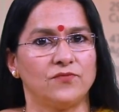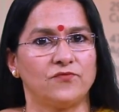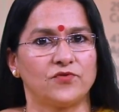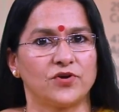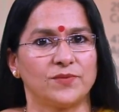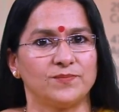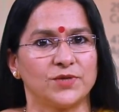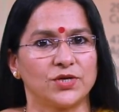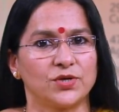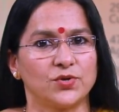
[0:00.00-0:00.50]

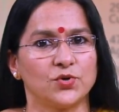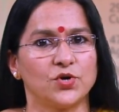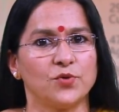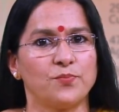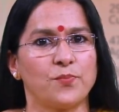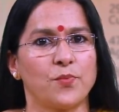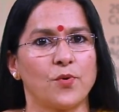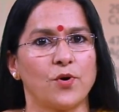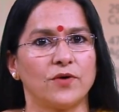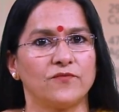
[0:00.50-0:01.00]
from the
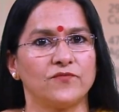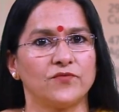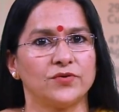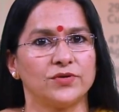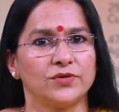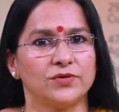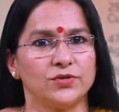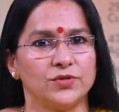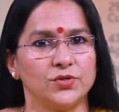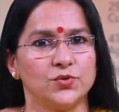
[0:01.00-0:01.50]
group of
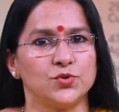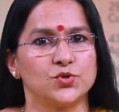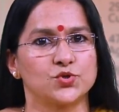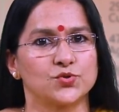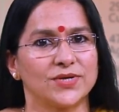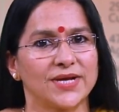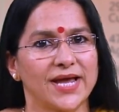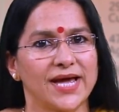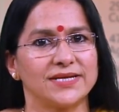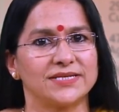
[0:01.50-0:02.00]

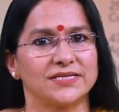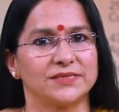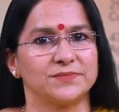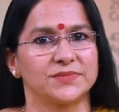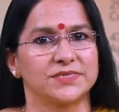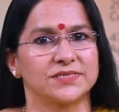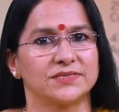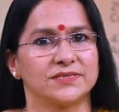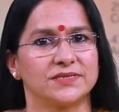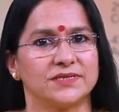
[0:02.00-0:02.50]
neutral
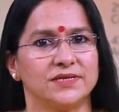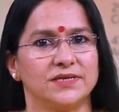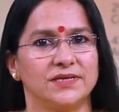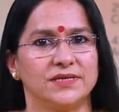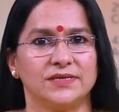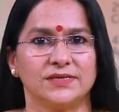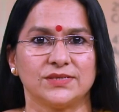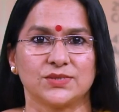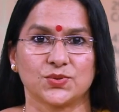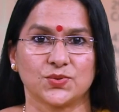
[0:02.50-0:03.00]
atoms.
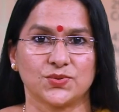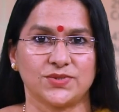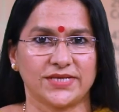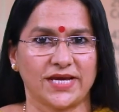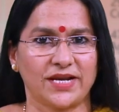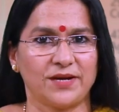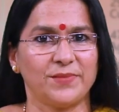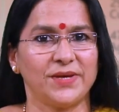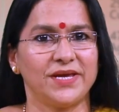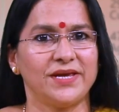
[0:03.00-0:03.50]
So,
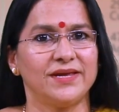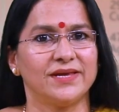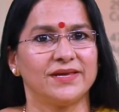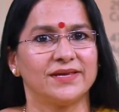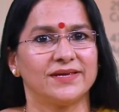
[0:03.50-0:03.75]
tell me,